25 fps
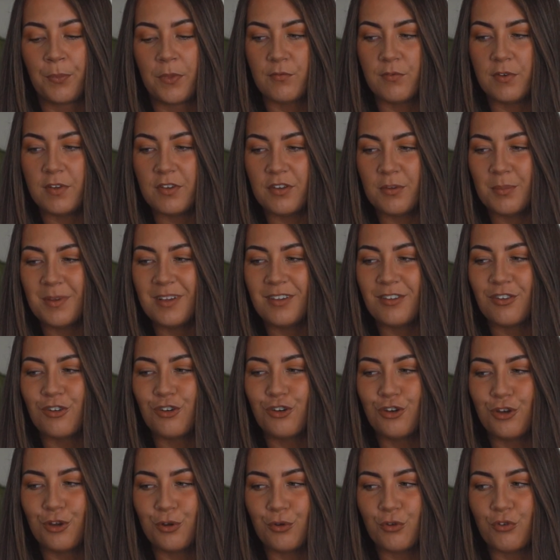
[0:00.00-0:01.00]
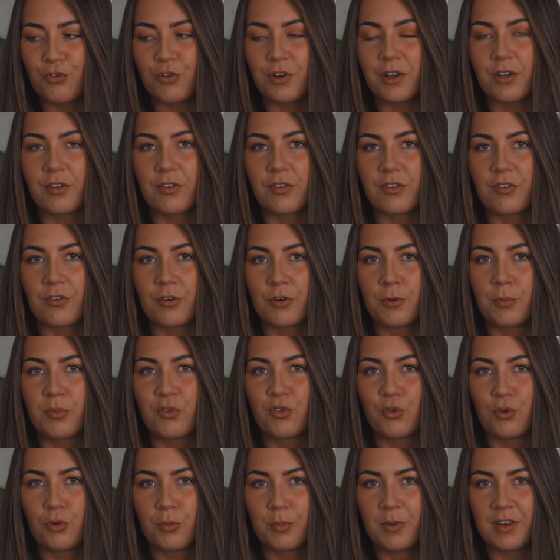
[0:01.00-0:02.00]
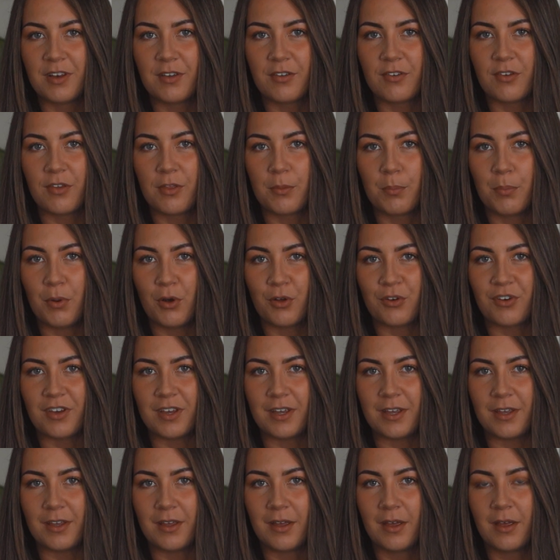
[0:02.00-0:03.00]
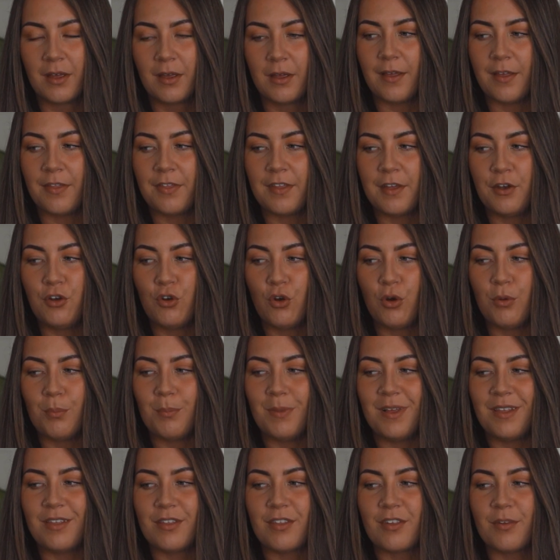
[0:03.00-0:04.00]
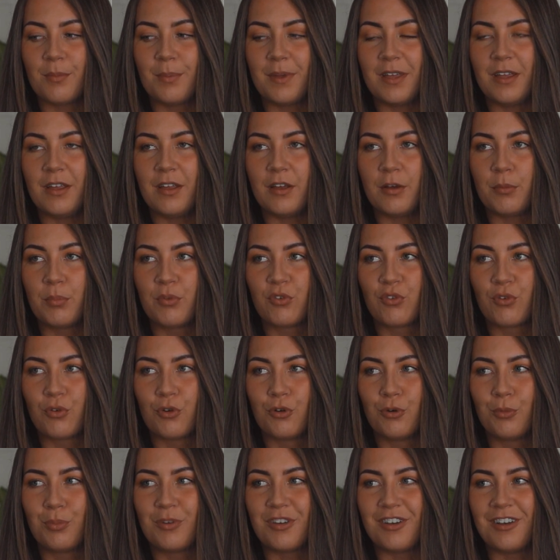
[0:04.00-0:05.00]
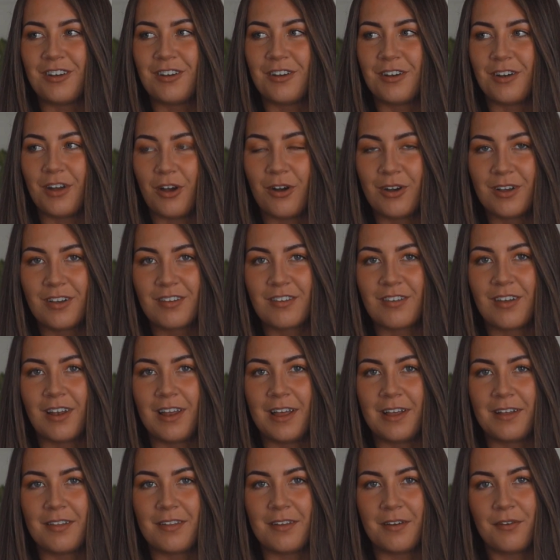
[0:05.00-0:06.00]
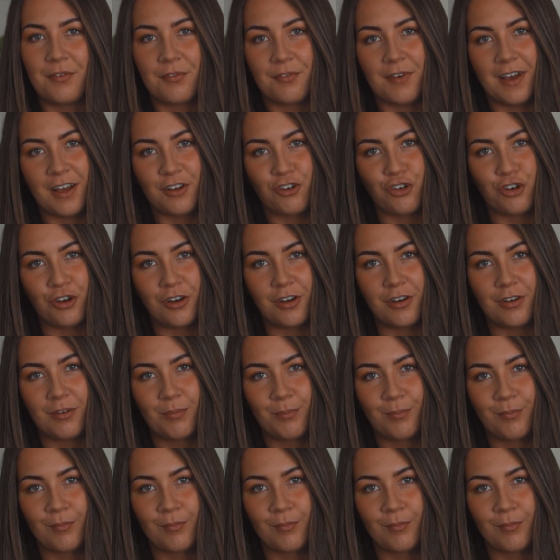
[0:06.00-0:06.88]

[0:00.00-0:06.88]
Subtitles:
vitamins and nutrients are absorbed into the body, and they're not meant to be absorbed in an isolated fashion.